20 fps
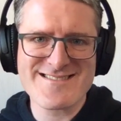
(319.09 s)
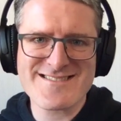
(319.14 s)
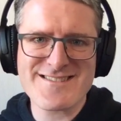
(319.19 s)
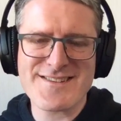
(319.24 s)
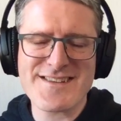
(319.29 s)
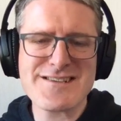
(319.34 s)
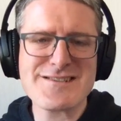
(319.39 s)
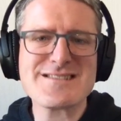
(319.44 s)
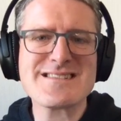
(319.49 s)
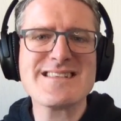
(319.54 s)
So
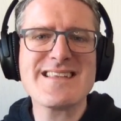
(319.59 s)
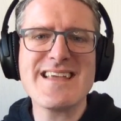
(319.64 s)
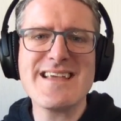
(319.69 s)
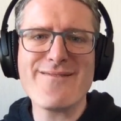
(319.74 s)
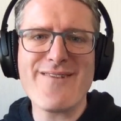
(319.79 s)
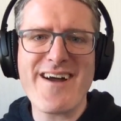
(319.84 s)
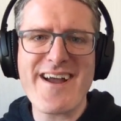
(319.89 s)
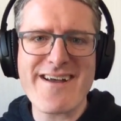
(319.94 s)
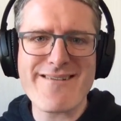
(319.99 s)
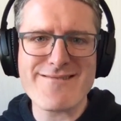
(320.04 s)
they just
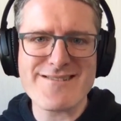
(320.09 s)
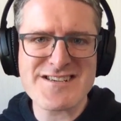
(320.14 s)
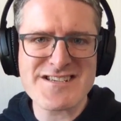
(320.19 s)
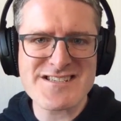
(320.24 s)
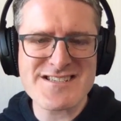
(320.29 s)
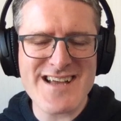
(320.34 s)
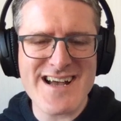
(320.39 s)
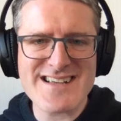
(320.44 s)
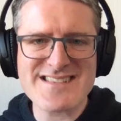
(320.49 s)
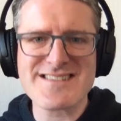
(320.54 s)
leave
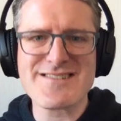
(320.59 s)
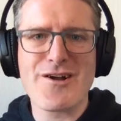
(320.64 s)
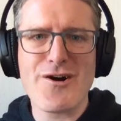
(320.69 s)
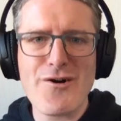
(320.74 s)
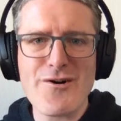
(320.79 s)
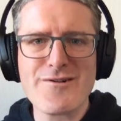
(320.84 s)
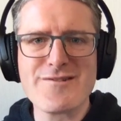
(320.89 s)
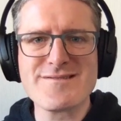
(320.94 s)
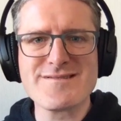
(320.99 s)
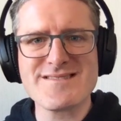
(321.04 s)
Irish as an
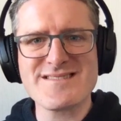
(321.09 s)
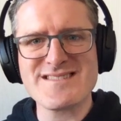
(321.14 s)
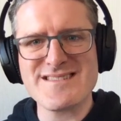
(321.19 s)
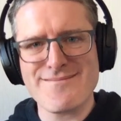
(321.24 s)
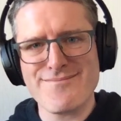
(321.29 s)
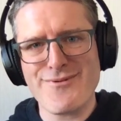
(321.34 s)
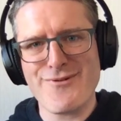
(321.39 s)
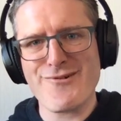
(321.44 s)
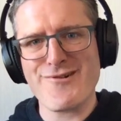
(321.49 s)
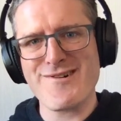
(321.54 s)

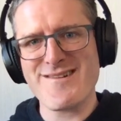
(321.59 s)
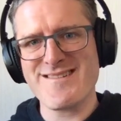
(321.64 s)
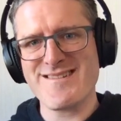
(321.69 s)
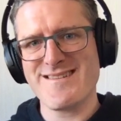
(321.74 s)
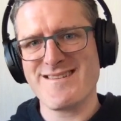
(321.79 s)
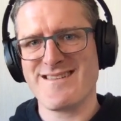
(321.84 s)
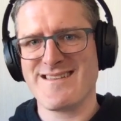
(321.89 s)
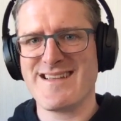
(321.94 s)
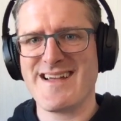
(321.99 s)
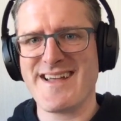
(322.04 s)

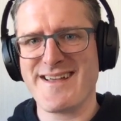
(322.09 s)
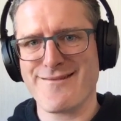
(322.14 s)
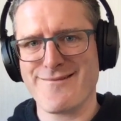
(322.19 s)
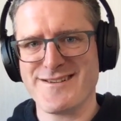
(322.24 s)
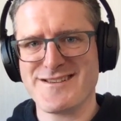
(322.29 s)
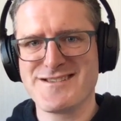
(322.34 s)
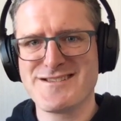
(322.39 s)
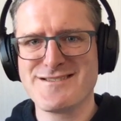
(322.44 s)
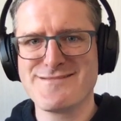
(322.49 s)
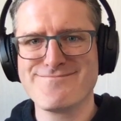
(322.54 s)
unsupported
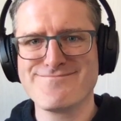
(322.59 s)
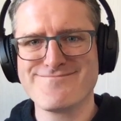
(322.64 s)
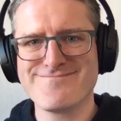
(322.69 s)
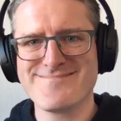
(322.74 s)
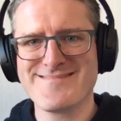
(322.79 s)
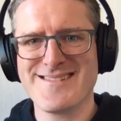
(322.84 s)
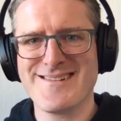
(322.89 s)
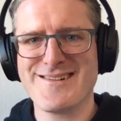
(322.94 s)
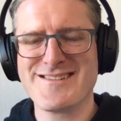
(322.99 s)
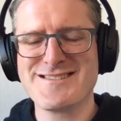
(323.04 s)
language,
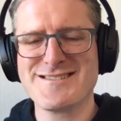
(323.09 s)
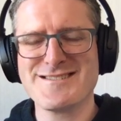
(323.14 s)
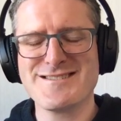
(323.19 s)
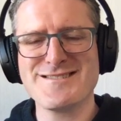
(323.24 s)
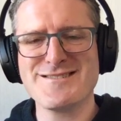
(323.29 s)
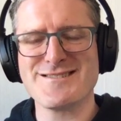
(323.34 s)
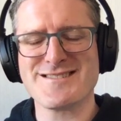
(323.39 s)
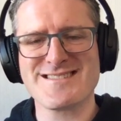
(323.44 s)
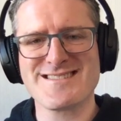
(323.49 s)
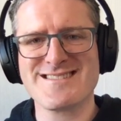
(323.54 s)
which is
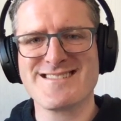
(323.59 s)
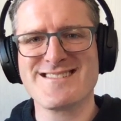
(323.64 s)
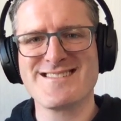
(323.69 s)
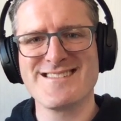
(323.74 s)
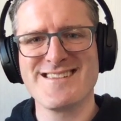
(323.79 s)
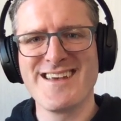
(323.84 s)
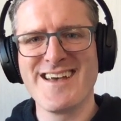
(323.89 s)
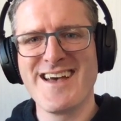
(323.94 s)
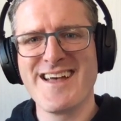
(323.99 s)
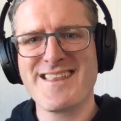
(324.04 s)

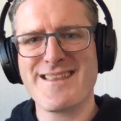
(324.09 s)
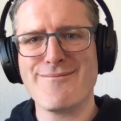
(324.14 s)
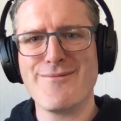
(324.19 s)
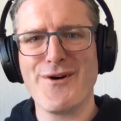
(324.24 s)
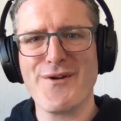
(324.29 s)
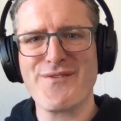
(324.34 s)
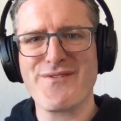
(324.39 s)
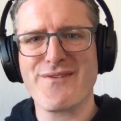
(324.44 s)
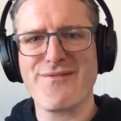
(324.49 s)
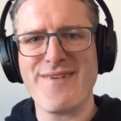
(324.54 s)
just the
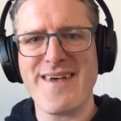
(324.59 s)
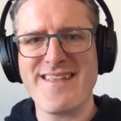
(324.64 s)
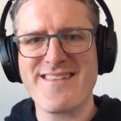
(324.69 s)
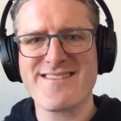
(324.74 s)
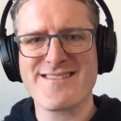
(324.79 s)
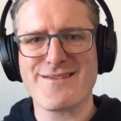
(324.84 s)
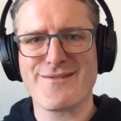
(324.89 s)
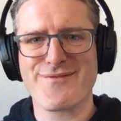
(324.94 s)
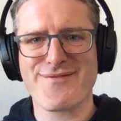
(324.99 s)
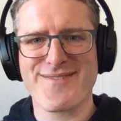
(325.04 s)
most
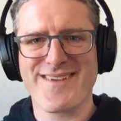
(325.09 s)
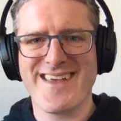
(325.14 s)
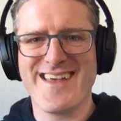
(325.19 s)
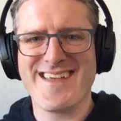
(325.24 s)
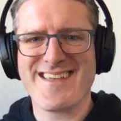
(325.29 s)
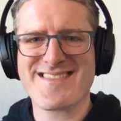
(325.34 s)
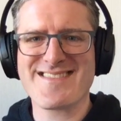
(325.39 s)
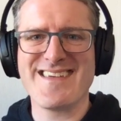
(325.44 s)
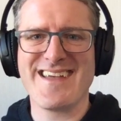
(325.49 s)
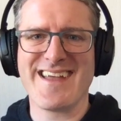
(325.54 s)
offensive
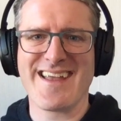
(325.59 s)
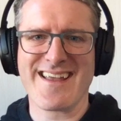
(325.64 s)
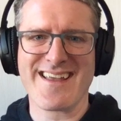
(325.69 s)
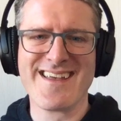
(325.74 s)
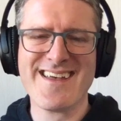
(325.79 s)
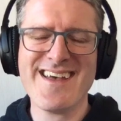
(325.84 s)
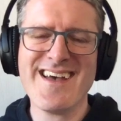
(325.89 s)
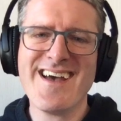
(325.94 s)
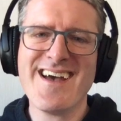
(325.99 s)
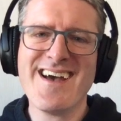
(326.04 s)
thing
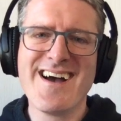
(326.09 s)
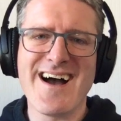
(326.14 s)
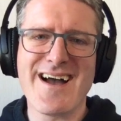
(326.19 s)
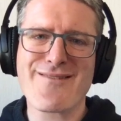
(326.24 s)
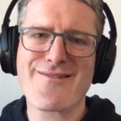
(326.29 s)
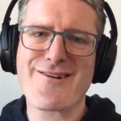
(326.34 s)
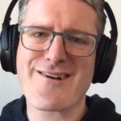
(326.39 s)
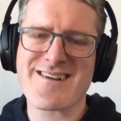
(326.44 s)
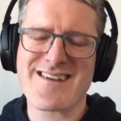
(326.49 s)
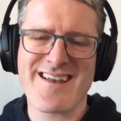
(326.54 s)

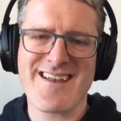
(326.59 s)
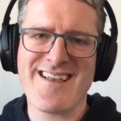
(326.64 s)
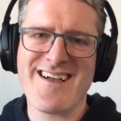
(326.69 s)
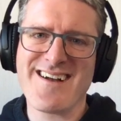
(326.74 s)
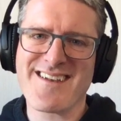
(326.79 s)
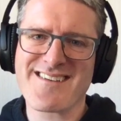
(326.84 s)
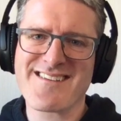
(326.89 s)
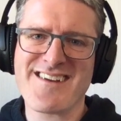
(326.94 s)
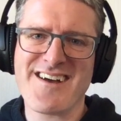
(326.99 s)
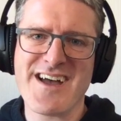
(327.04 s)
I've heard in a
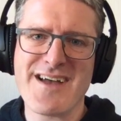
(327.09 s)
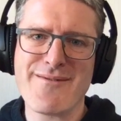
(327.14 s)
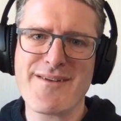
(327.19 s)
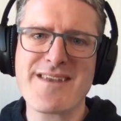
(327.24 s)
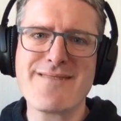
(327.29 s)
long time.